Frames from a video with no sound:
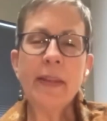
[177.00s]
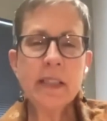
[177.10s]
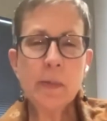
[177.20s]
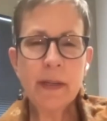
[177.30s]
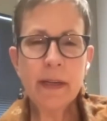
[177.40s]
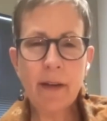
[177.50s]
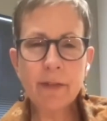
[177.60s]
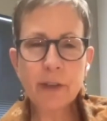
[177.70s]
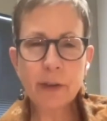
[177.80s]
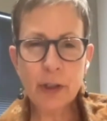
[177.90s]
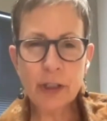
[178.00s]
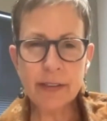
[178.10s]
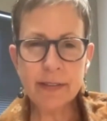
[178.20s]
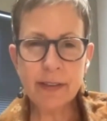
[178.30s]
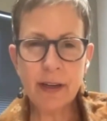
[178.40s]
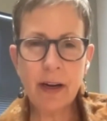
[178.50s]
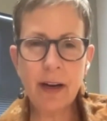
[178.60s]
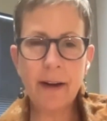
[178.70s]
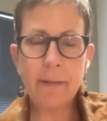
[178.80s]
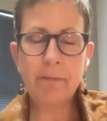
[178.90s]
think it's been an evolution,
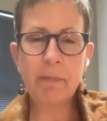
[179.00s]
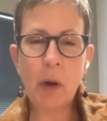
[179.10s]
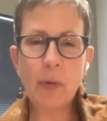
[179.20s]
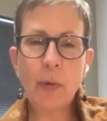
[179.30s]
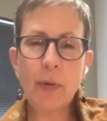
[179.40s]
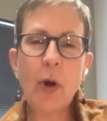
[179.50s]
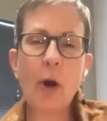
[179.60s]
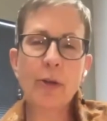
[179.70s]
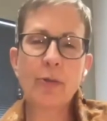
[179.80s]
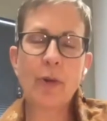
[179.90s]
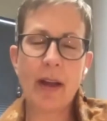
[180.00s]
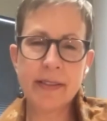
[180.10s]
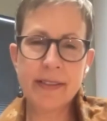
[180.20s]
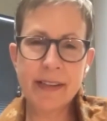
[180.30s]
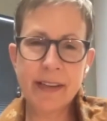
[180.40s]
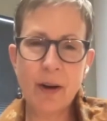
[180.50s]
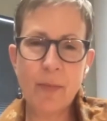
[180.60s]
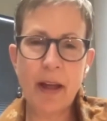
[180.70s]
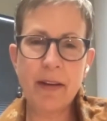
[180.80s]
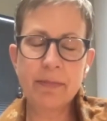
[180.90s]
although there are threads.
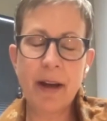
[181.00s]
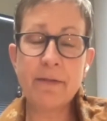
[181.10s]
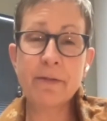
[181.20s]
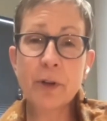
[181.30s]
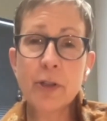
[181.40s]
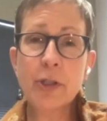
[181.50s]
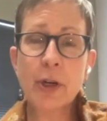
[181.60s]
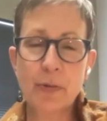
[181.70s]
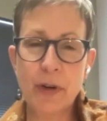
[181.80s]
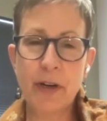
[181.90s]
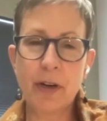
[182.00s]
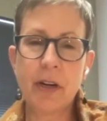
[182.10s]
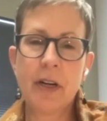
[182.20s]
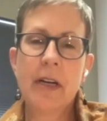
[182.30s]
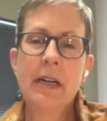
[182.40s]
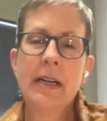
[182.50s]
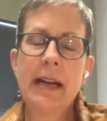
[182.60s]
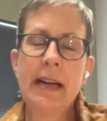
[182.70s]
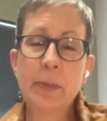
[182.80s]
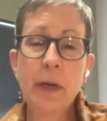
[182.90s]
My first career
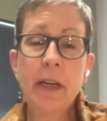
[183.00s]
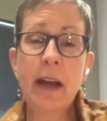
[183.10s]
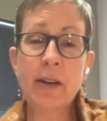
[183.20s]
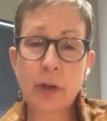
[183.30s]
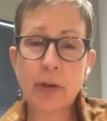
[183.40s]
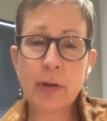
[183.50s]
as a pediatric